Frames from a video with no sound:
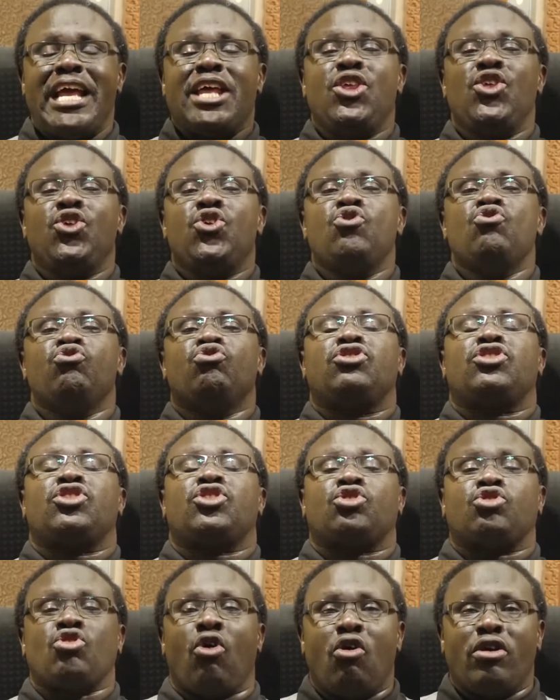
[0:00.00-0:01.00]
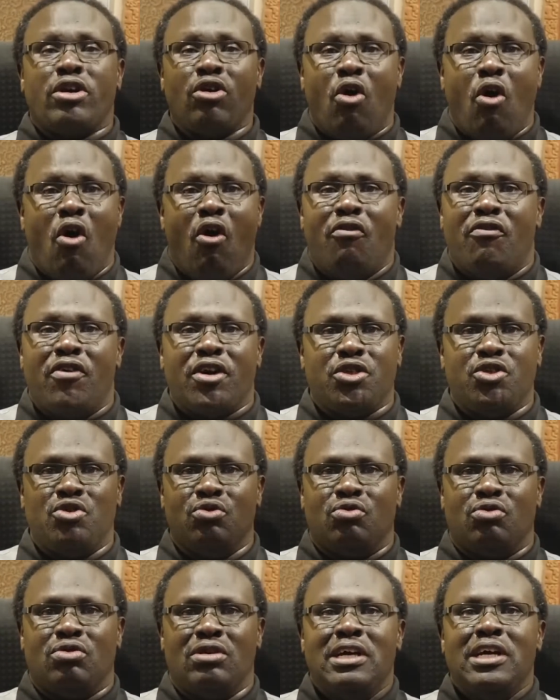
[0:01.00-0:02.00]
a huge stone over
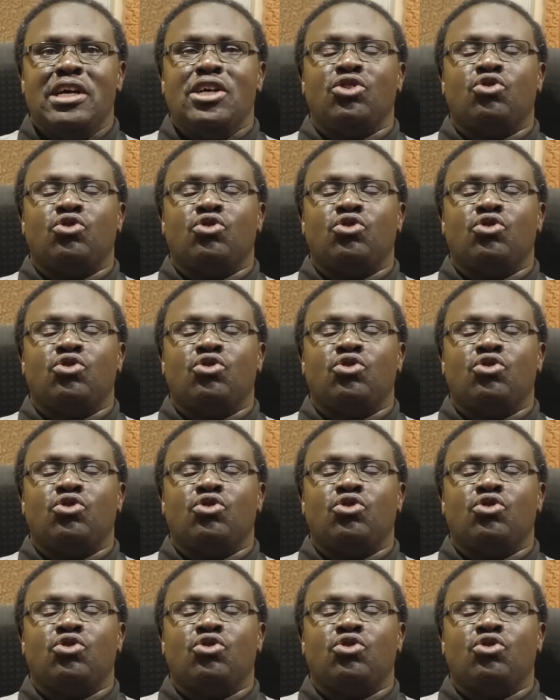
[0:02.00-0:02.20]
you